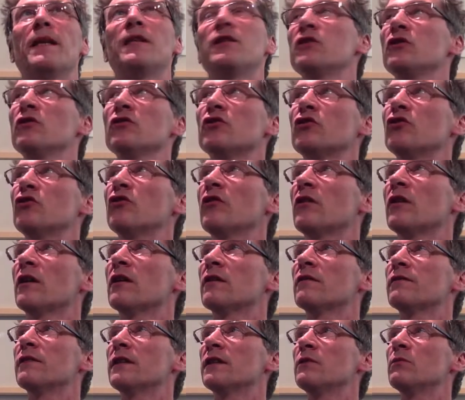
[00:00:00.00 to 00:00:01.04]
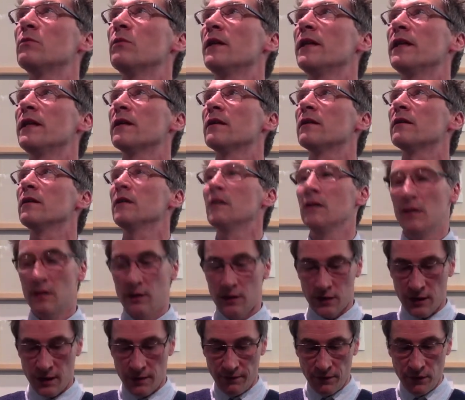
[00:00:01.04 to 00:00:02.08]
It's not strong enough, it's weak.
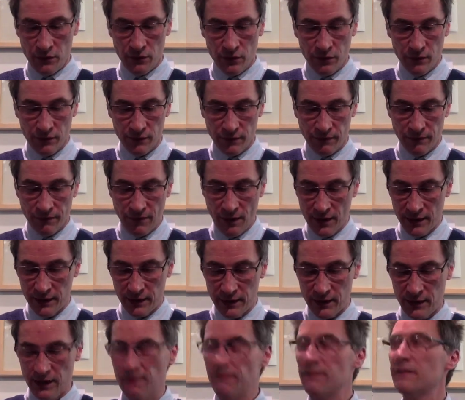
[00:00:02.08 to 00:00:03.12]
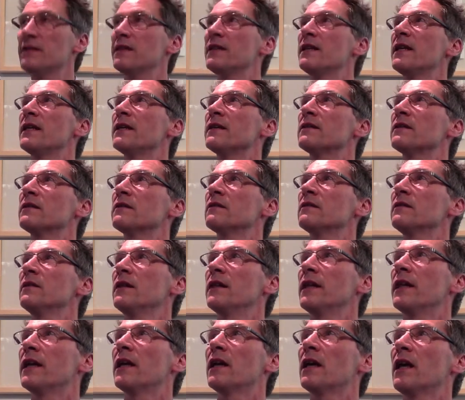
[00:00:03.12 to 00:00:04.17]
So if you do as fine stuff as this,
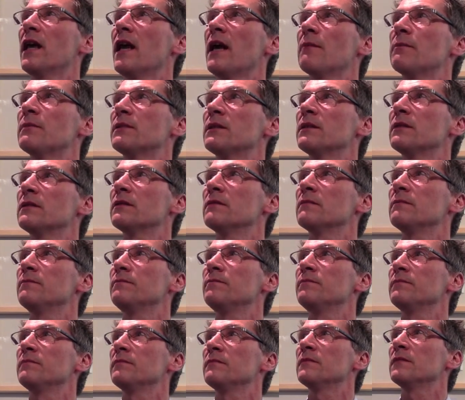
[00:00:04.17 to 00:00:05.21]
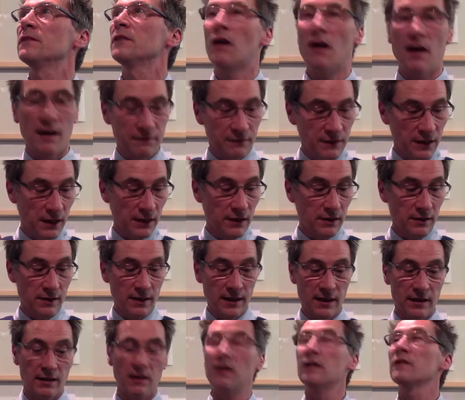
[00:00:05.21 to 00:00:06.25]
it collapses. So I've done a thing that